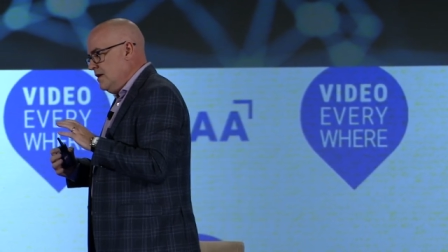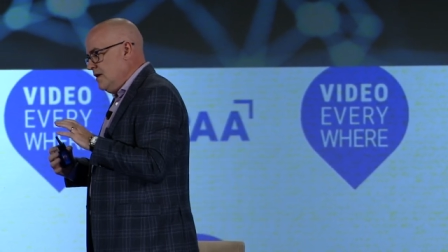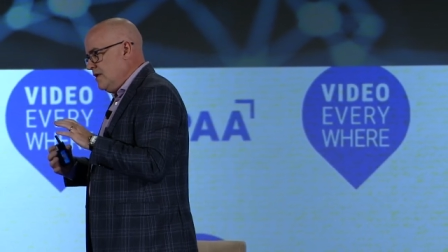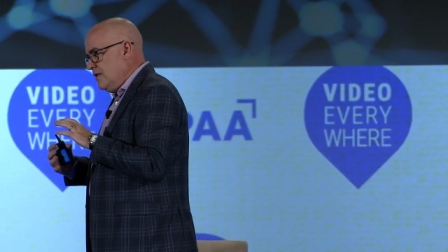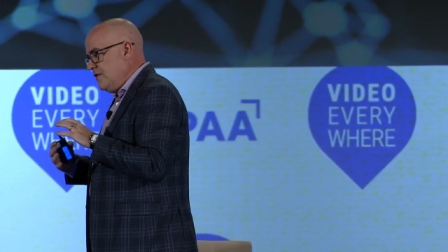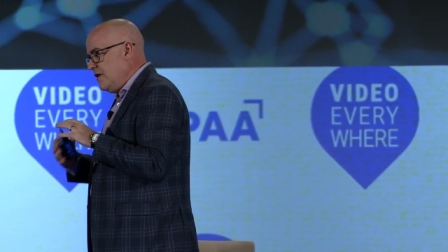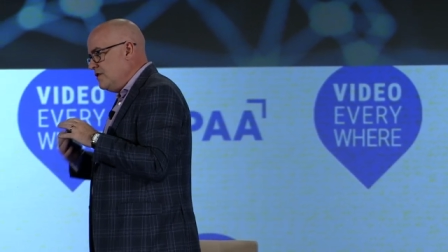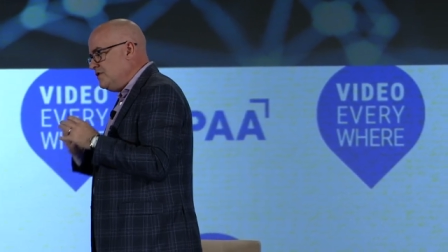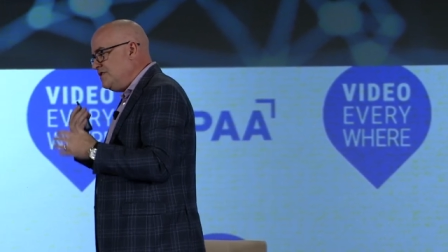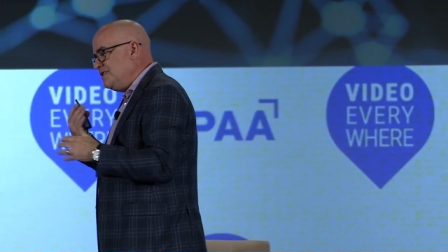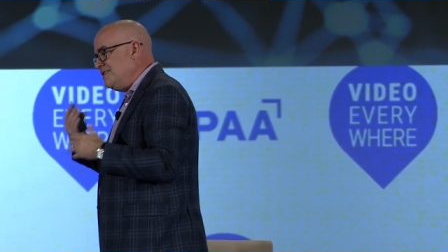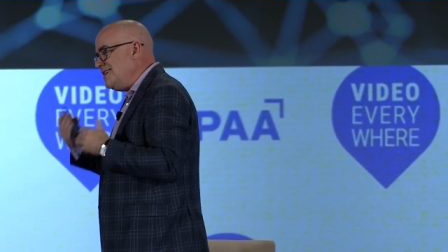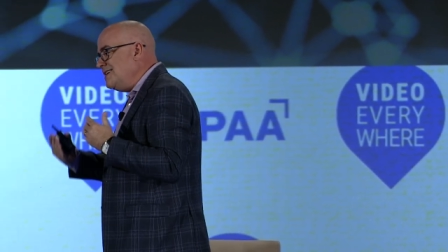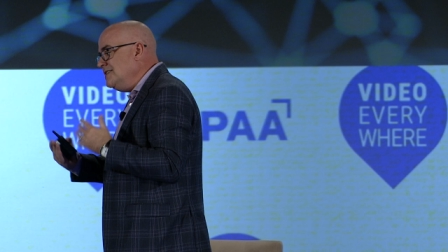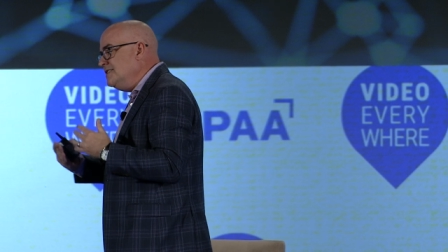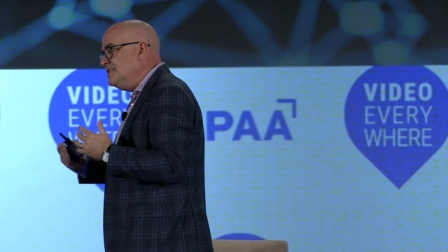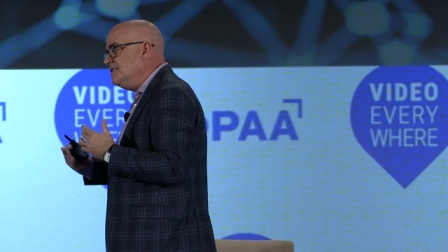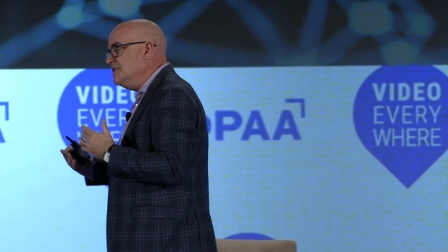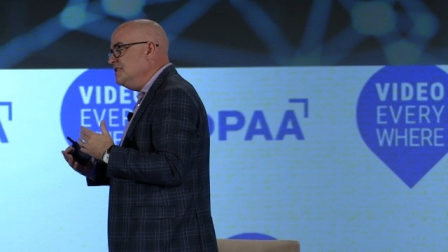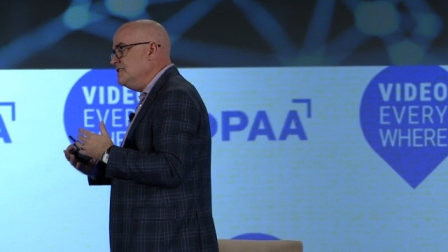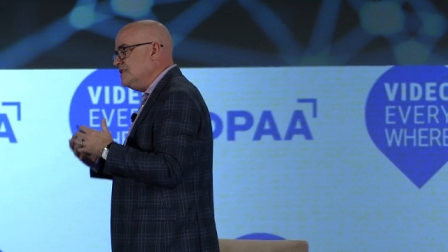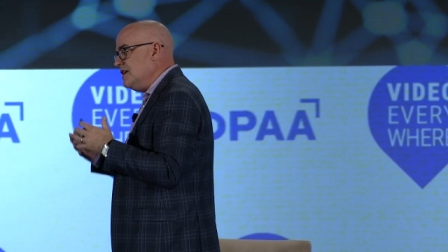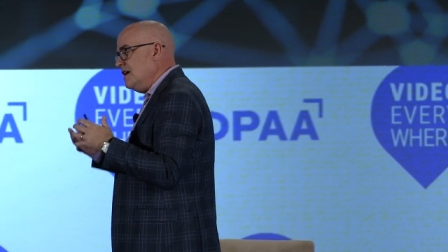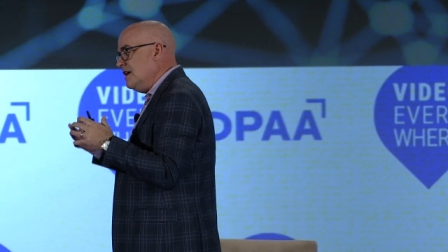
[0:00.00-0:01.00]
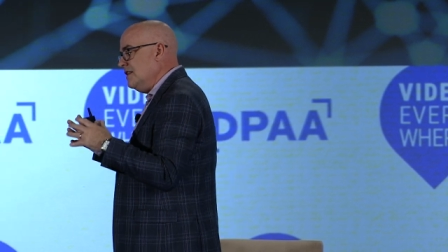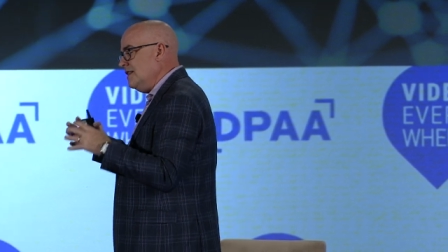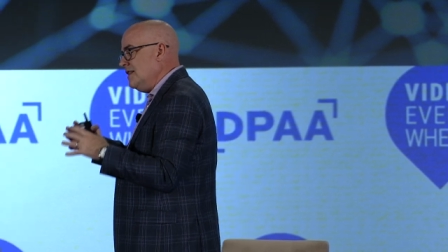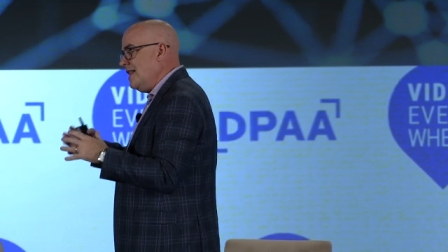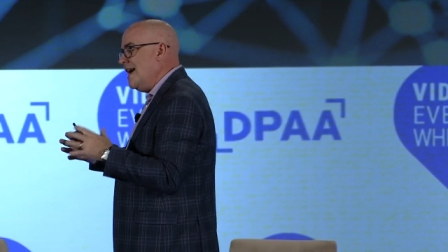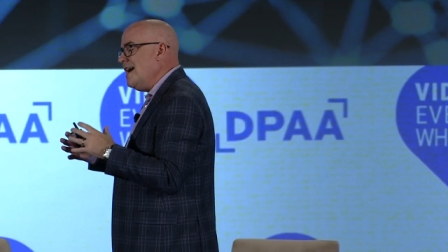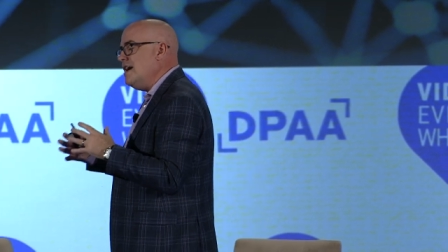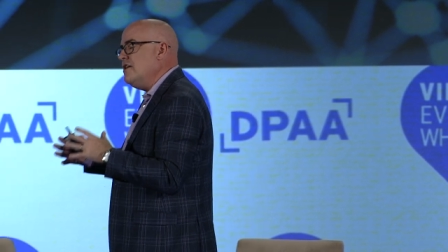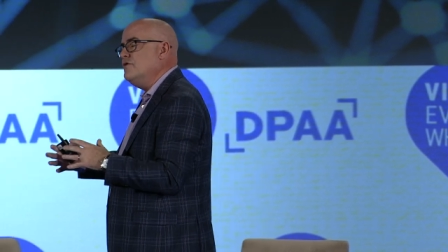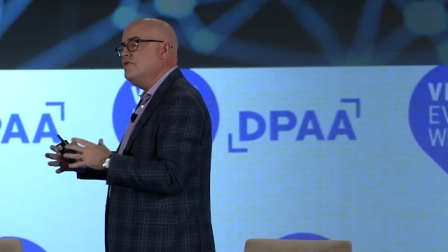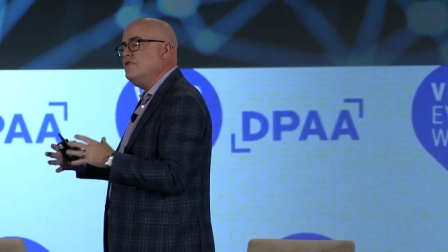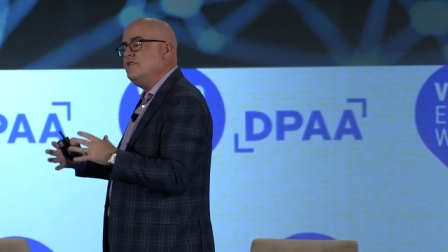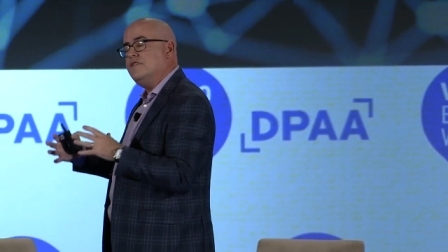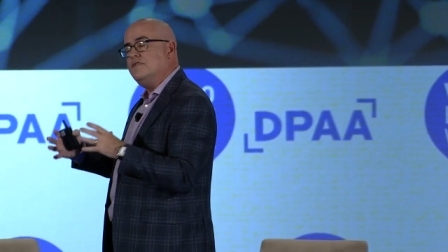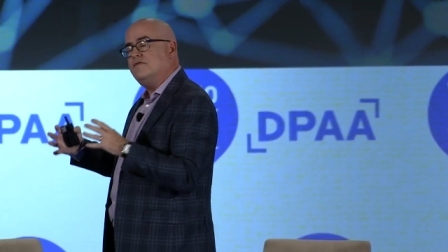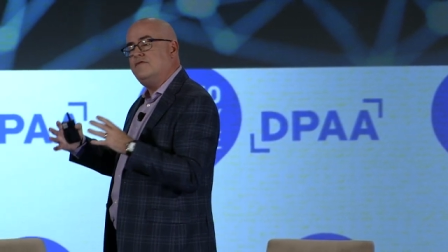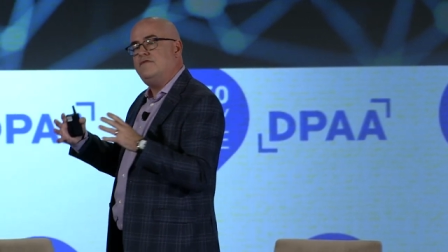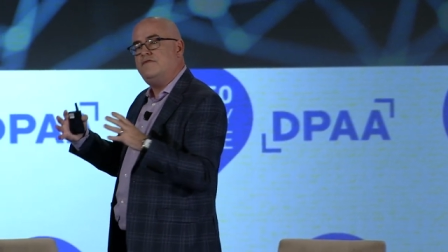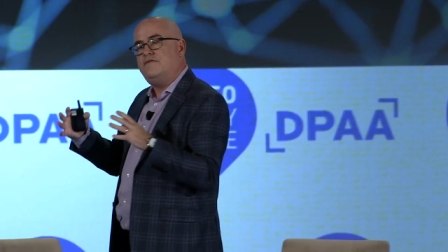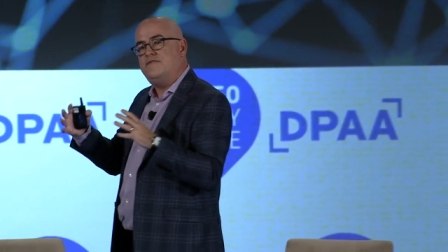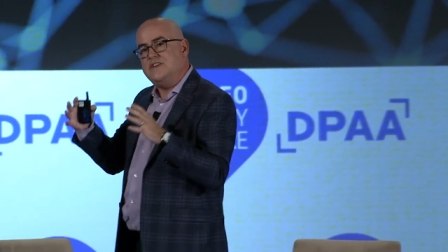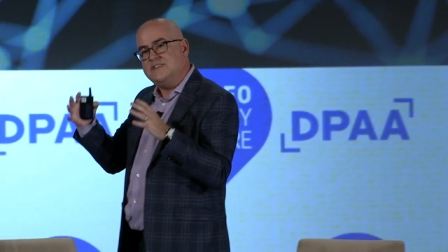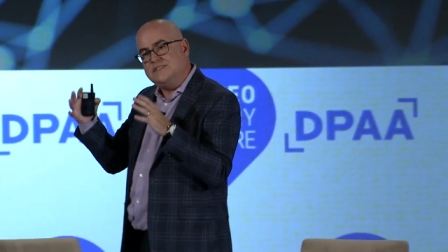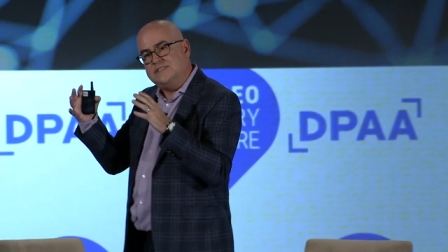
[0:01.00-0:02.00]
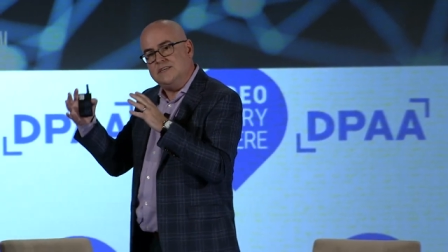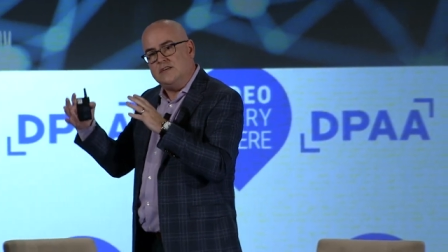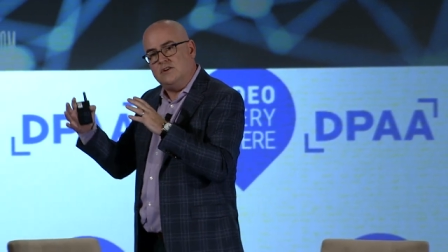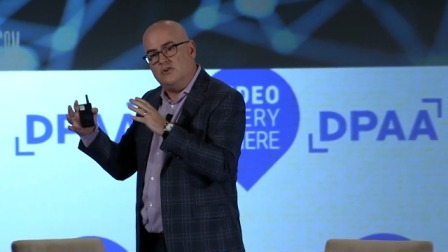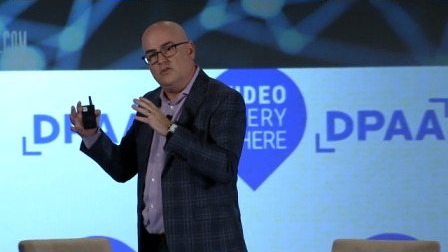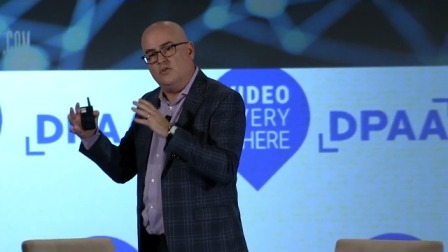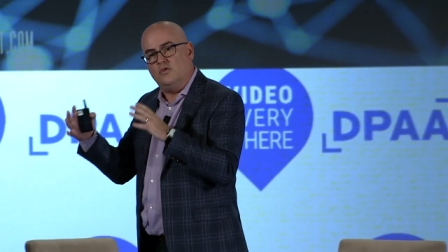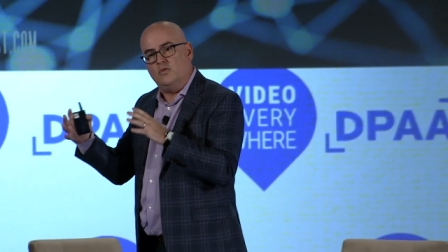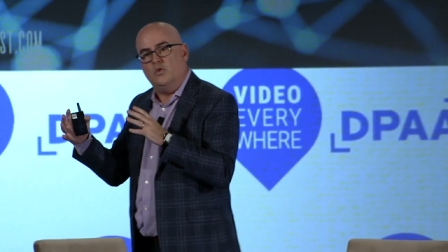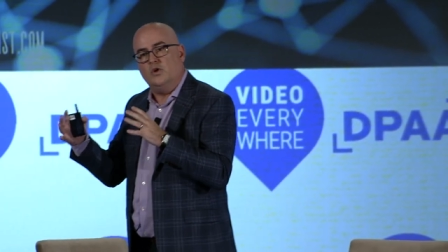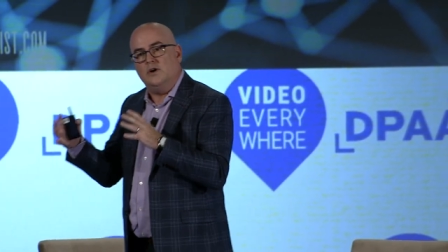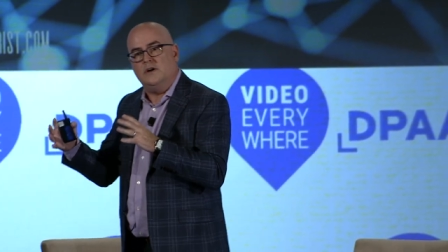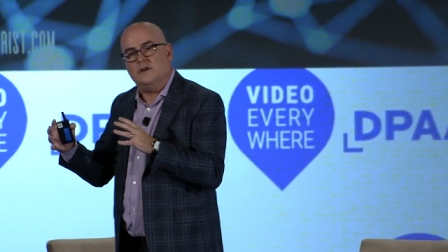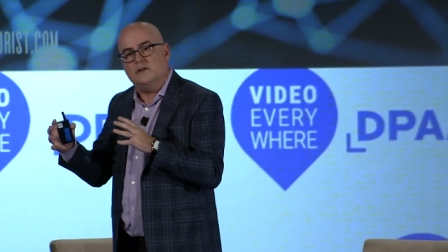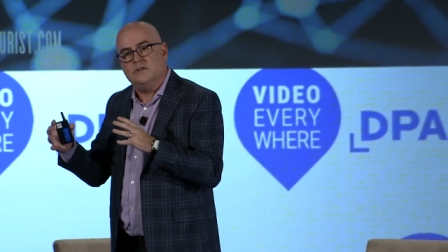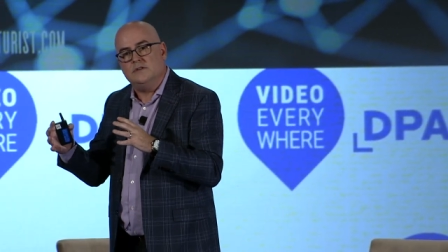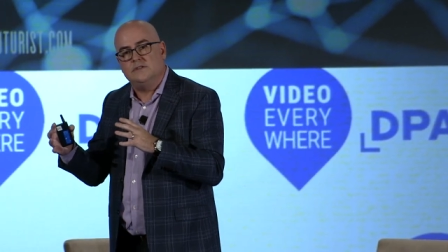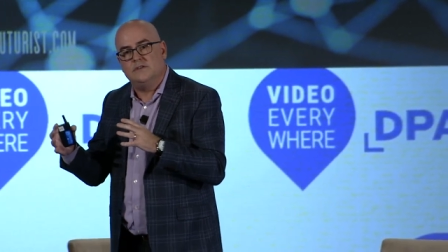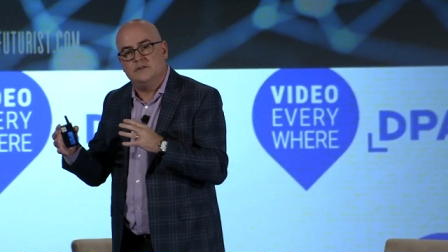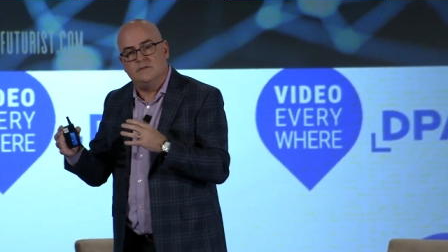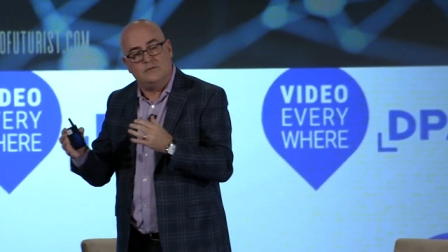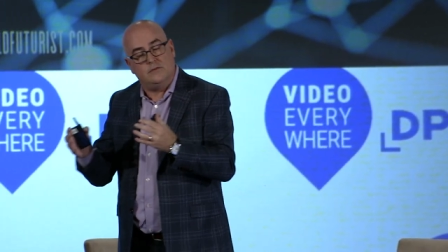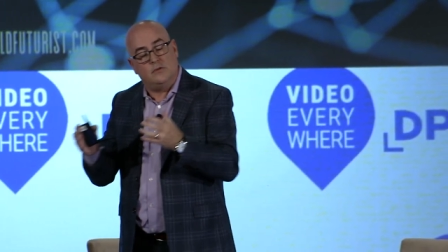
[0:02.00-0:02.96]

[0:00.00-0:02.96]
Those sensors allow the physical world,